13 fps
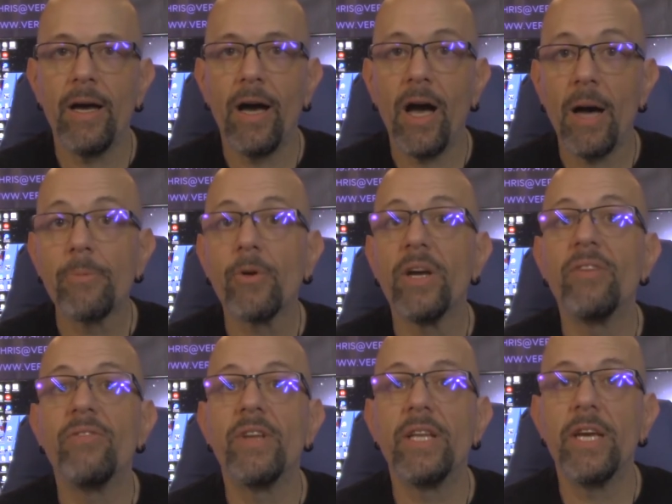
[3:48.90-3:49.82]

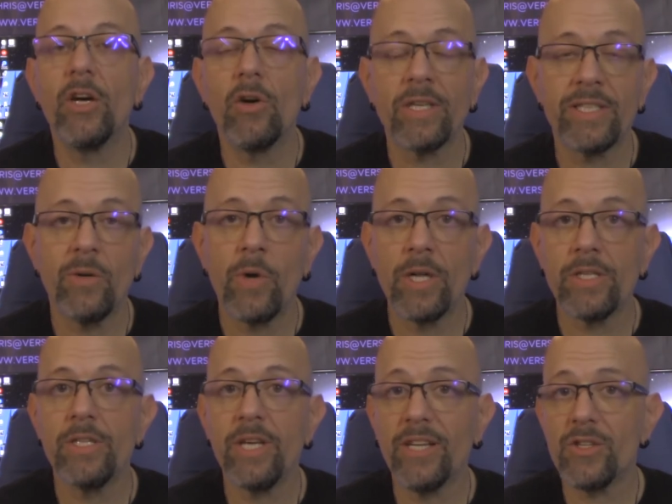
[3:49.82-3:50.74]
upgrade video, because I
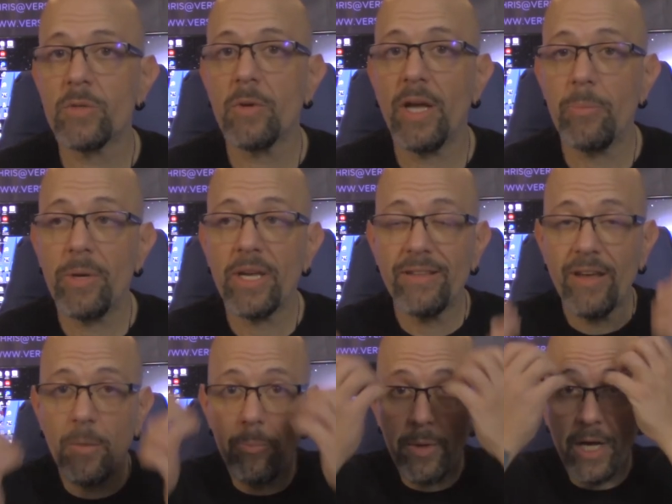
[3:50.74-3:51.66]
wanted to. I picked
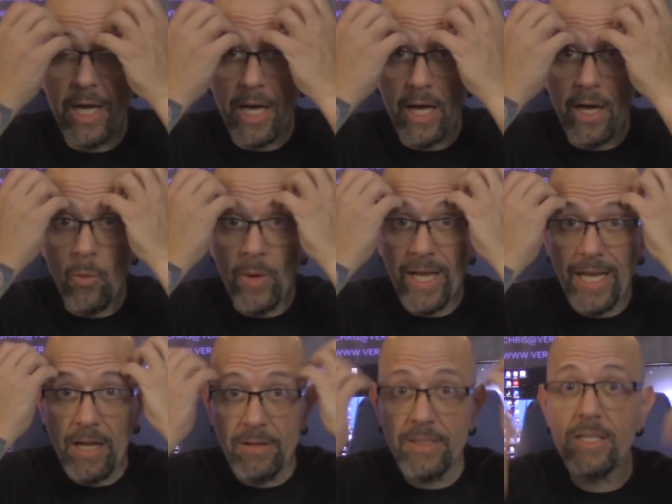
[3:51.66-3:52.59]
up a
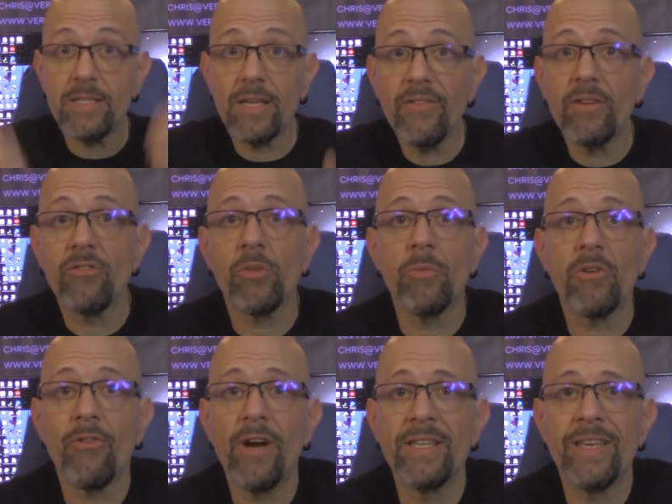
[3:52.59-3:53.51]
Wanhao D7 from a
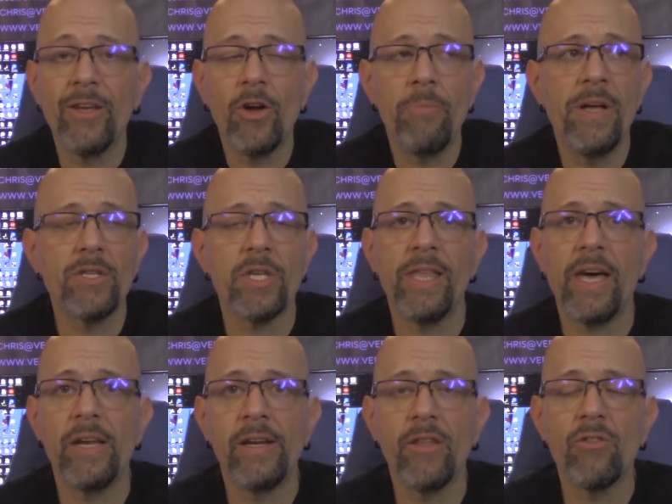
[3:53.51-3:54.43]
friend. I mentioned
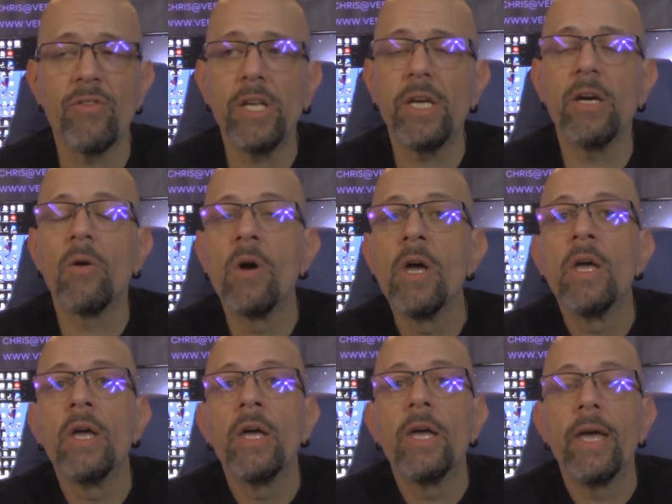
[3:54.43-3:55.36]
that in another video,
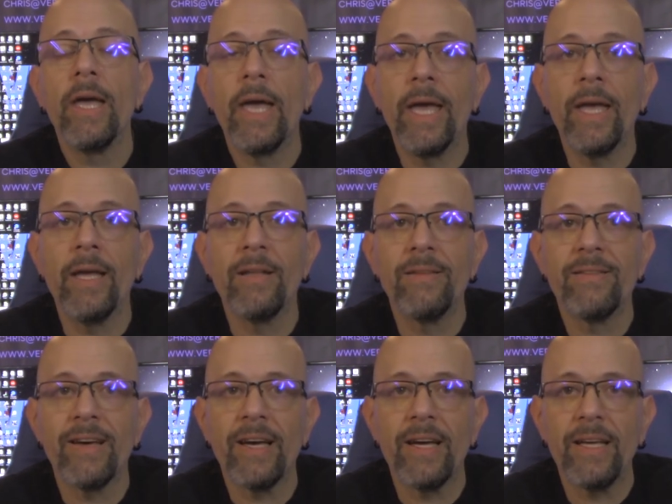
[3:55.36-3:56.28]
and
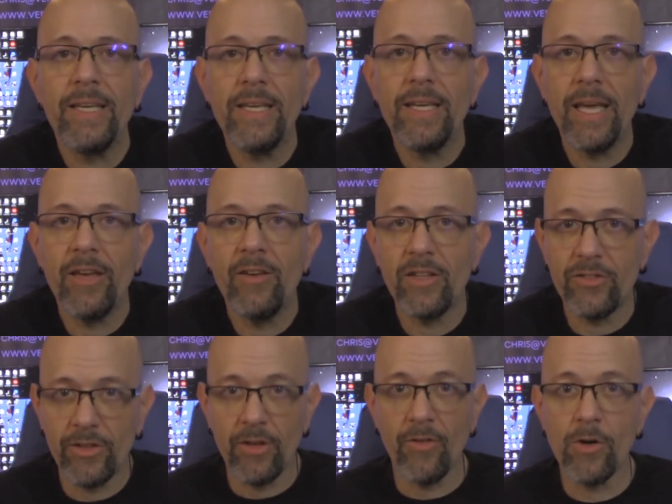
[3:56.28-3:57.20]

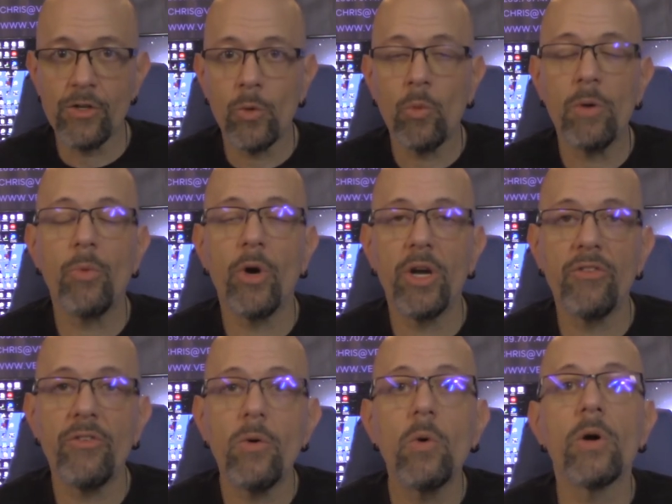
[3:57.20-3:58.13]
it's the version
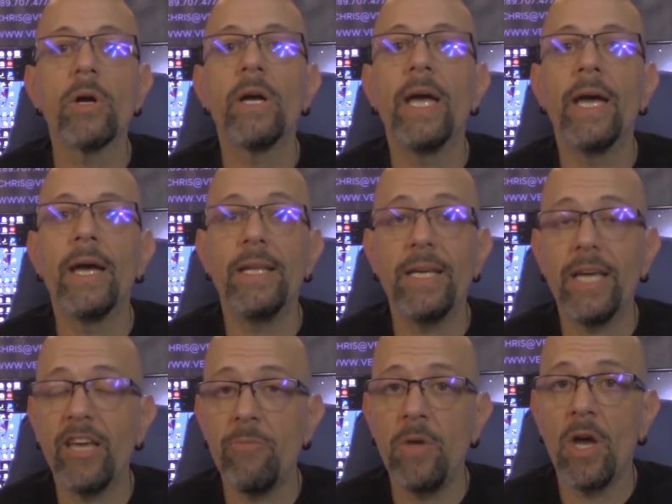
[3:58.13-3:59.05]
1.4, and he
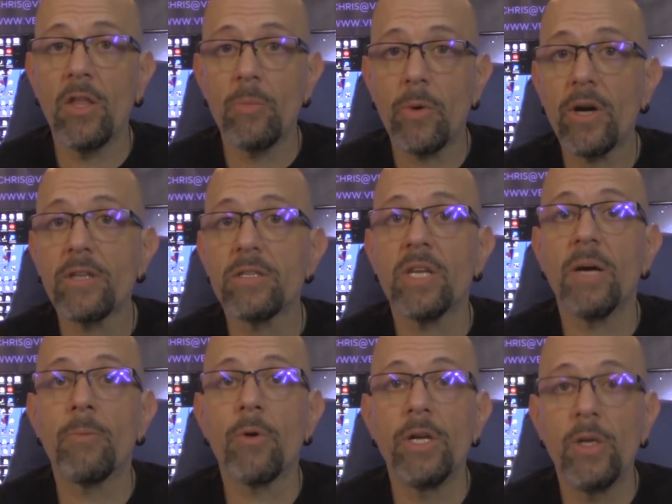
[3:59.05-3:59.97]
gave me all the parts to
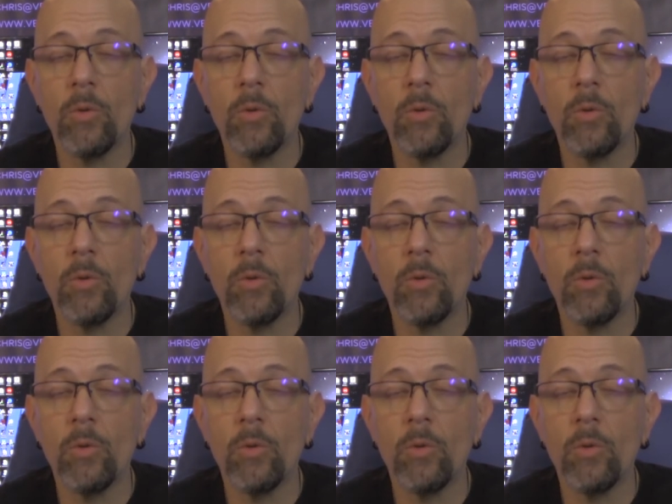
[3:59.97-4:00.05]
upgrade to